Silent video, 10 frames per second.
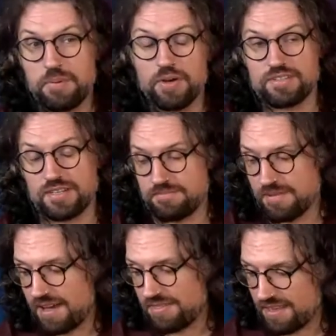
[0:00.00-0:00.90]
personally,
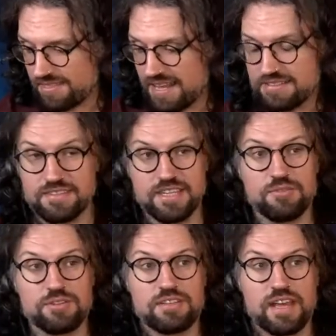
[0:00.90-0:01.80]
I think that's the
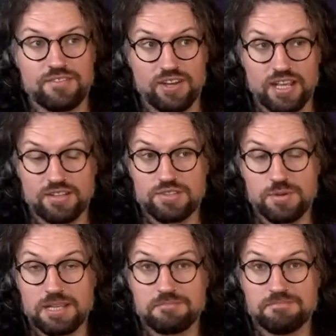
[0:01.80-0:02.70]
secret to the Eddie Van Halen
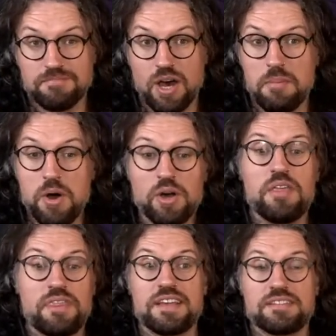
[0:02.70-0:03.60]
swing. Among
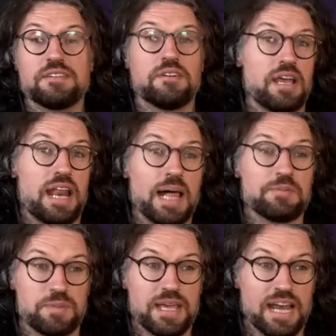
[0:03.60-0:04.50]
other things, it
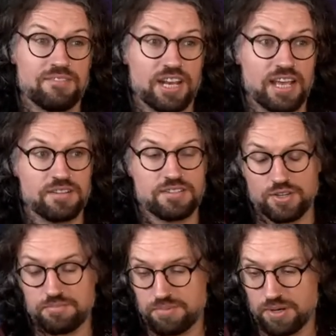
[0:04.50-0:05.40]
helps being Eddie Van Halen
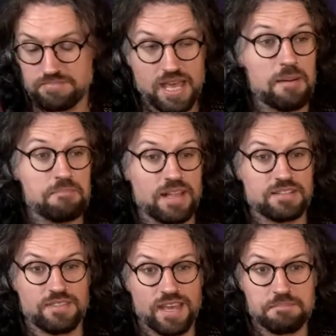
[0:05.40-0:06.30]
too, but yeah,
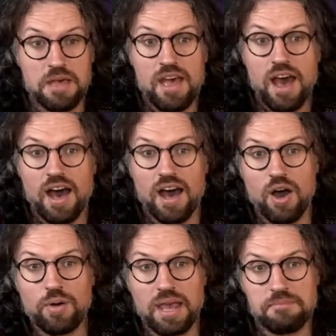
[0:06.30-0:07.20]
that's a thing. Uh,
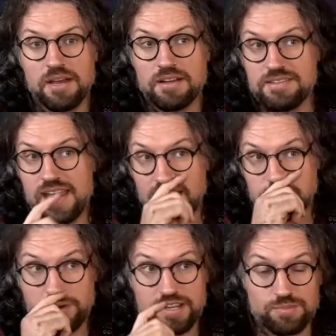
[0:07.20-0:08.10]
okay,
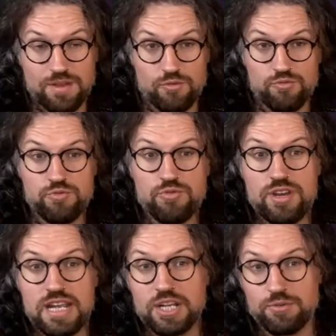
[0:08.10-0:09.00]
next question. We have a
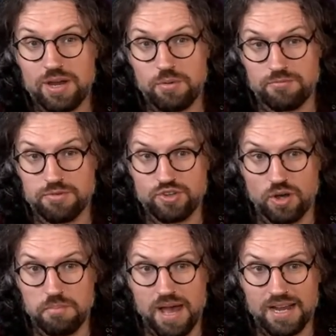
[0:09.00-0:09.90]
really great one from
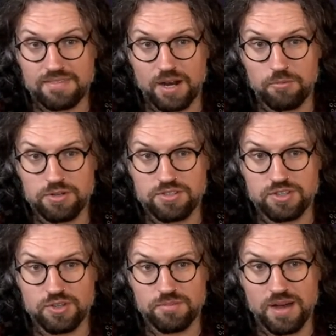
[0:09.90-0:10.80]
John Mack that I want
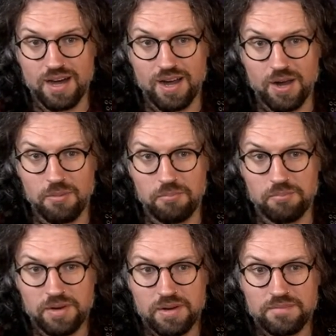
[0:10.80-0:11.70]
to
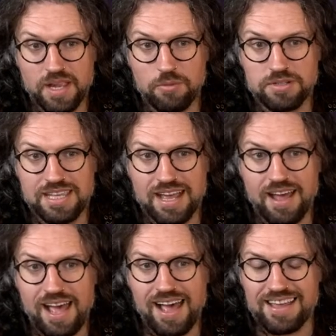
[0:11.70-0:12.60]
um, that I want to get.
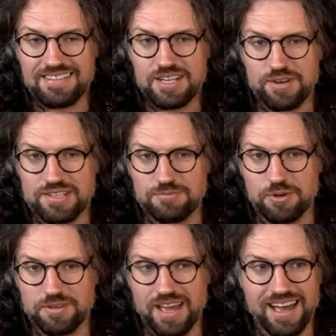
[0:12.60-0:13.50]
Ah, here's an interesting
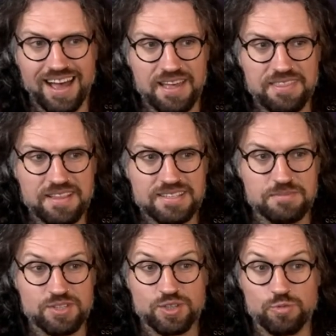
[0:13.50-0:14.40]
one. Uh, I think there's some
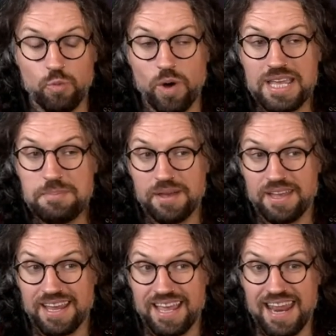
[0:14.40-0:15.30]

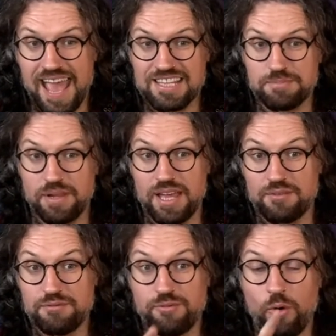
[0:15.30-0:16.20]
swiping in Ed's playing
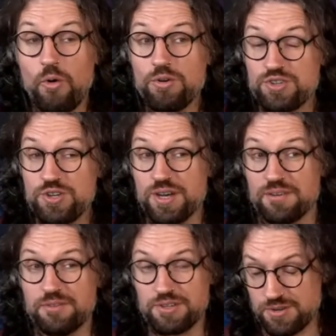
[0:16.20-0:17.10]
for sure.
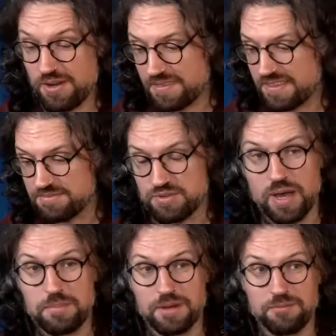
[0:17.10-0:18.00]
For sure, I think there's some
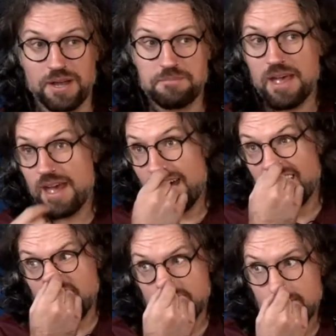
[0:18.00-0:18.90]
swiping, right?
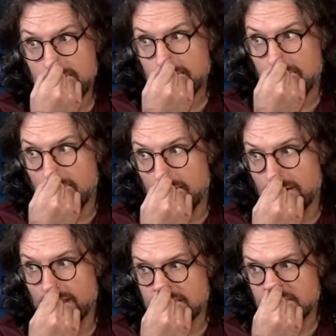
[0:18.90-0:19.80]
And I think
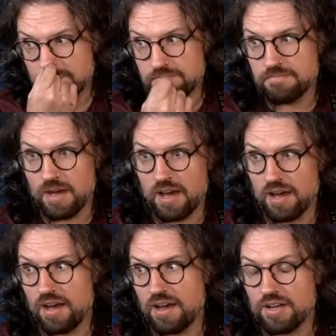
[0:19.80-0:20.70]
uh, that's some
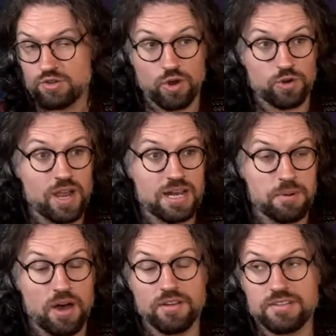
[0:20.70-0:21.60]
uh, Troy Grady
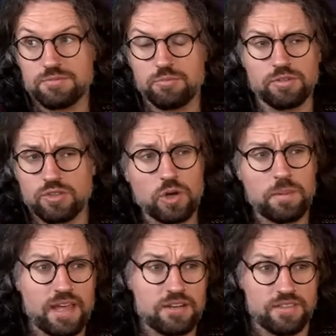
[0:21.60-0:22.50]
parlance. We'll talk
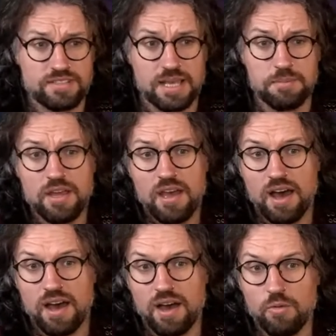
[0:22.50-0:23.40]
about that another time.
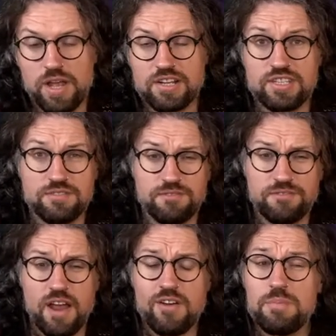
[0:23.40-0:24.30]
Uh, we actually
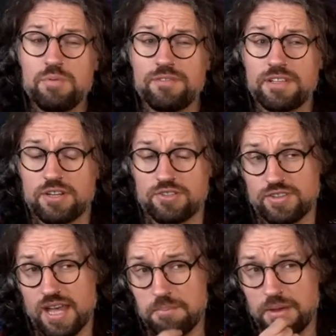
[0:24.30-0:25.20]
very briefly touched
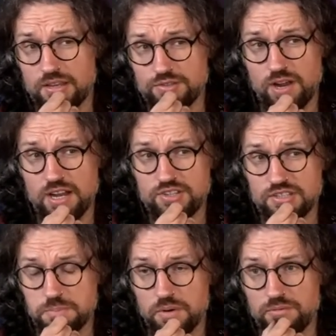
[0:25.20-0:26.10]
on that in picking
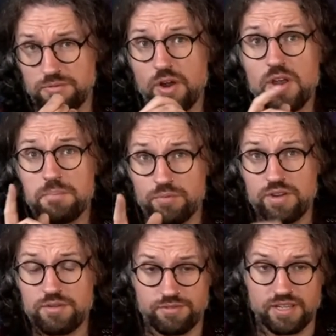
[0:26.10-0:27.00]
strategies, but very
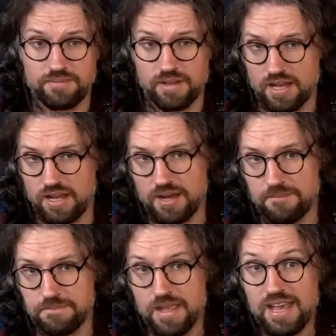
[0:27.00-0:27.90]
briefly.
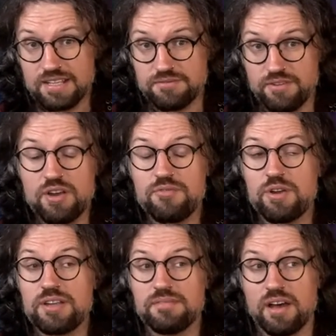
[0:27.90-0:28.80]
Um, it's a very,
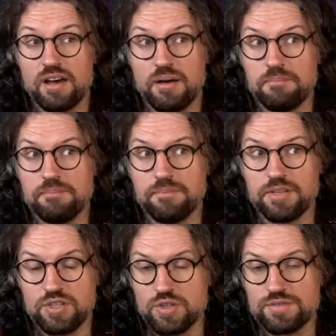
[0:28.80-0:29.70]
very um,
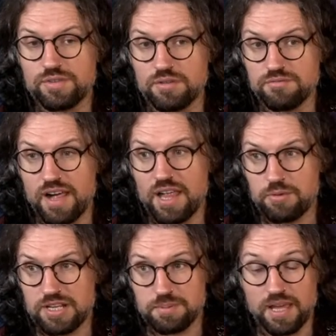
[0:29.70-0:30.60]
useful and valid
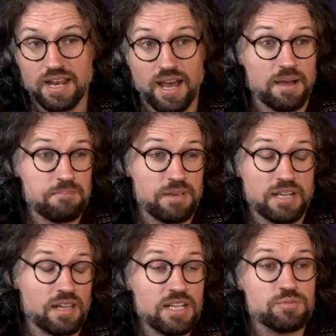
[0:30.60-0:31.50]
way to play, and I'm
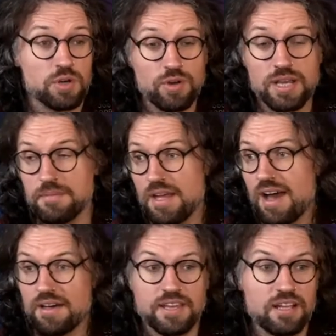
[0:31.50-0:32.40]
inclined to agree.
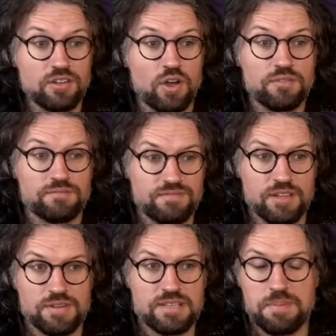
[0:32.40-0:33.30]
I think a lot of
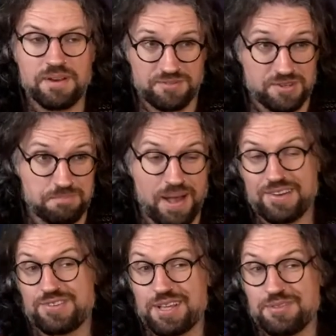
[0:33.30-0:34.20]
there is a bit of just
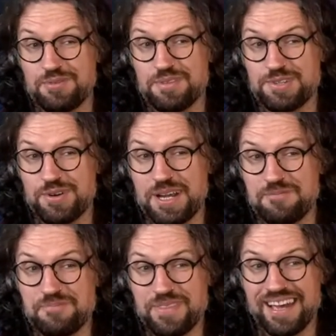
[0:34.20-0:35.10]
bashing through the
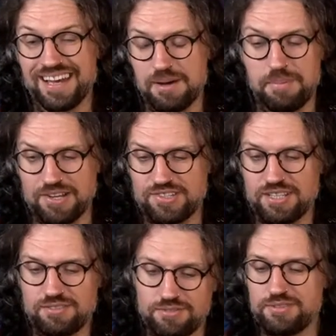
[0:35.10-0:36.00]
string, uh,
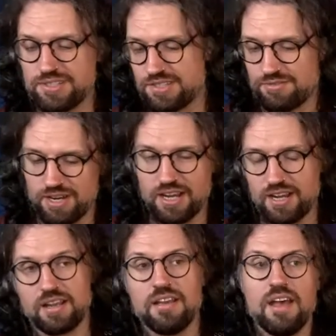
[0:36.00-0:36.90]
bashing through the
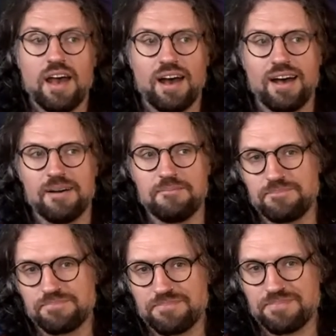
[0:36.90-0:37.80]
string. Um,